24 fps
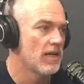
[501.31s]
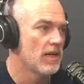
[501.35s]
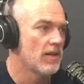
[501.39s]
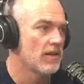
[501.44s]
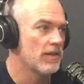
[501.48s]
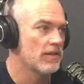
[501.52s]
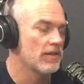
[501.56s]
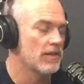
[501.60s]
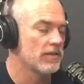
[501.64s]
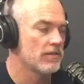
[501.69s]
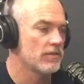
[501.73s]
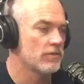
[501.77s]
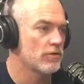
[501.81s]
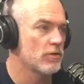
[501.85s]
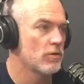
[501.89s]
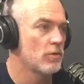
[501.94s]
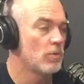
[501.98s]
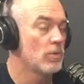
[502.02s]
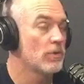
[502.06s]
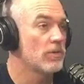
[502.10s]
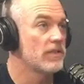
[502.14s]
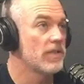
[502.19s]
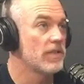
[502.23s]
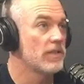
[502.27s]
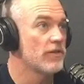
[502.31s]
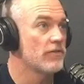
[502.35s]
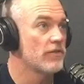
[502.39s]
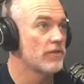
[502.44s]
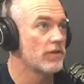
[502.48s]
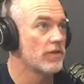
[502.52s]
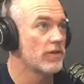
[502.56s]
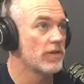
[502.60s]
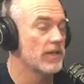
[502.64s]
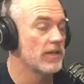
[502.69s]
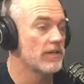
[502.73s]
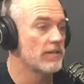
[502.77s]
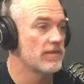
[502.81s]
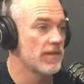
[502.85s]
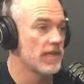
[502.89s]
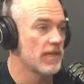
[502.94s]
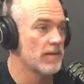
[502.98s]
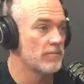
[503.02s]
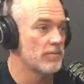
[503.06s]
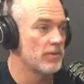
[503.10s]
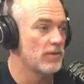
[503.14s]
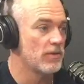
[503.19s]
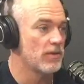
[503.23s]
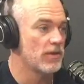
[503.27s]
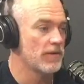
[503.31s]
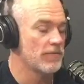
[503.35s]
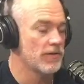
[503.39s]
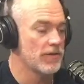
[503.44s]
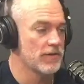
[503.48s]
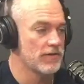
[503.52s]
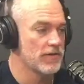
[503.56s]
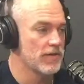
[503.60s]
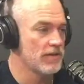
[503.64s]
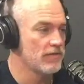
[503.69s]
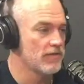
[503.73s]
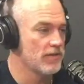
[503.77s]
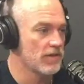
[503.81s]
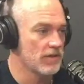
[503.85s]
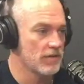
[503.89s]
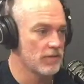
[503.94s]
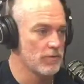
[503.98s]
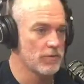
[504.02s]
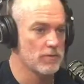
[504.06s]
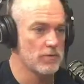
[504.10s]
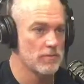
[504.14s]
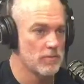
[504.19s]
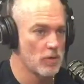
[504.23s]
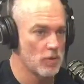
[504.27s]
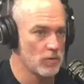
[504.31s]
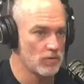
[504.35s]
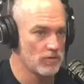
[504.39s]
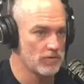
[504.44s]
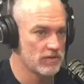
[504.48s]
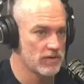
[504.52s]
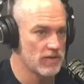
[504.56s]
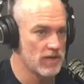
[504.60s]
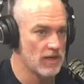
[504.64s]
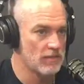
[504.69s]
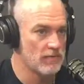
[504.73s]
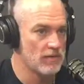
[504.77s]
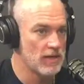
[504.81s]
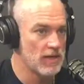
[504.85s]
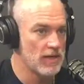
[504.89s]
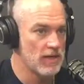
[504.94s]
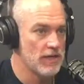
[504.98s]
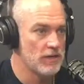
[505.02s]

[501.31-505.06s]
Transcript: that school teacher example, if they're teaching through remote stuff,